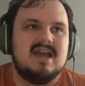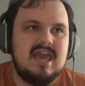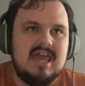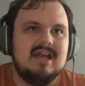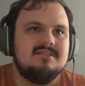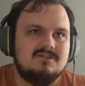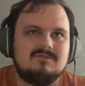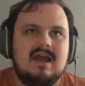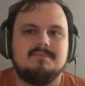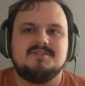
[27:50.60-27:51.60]
in the
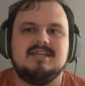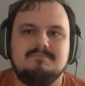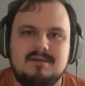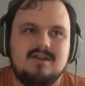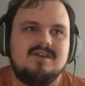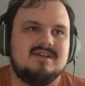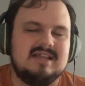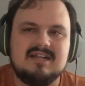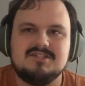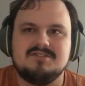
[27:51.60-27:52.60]
rap scene period.
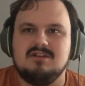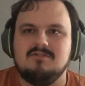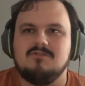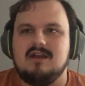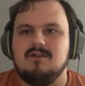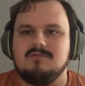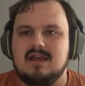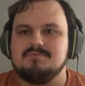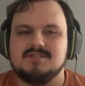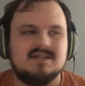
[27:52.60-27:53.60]
Not just the underground
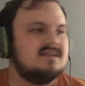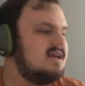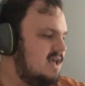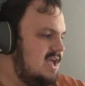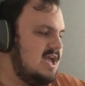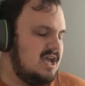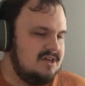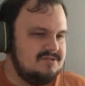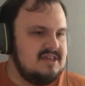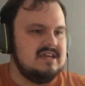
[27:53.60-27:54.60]
rap scene,
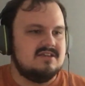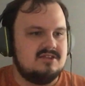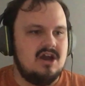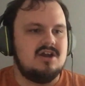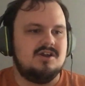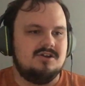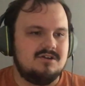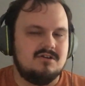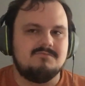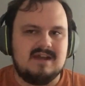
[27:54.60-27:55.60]
the
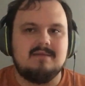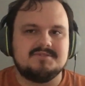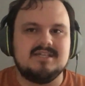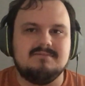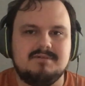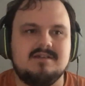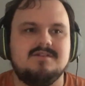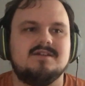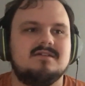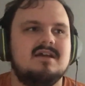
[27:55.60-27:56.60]
entire rap scene
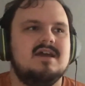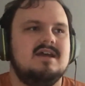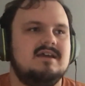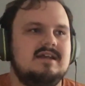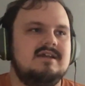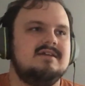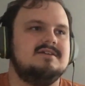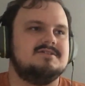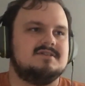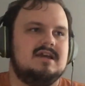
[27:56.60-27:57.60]
period. He
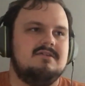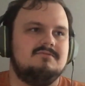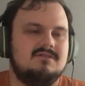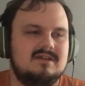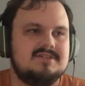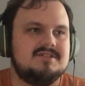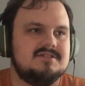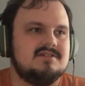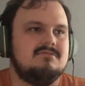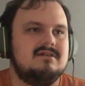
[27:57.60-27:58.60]
is releasing
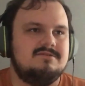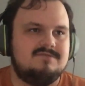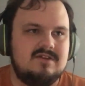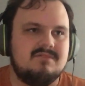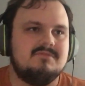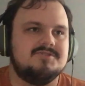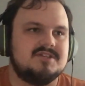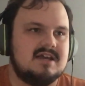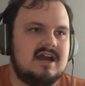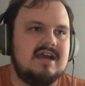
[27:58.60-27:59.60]
some of my favorite
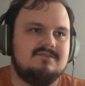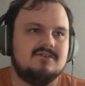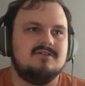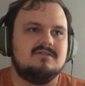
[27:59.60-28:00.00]
music I've heard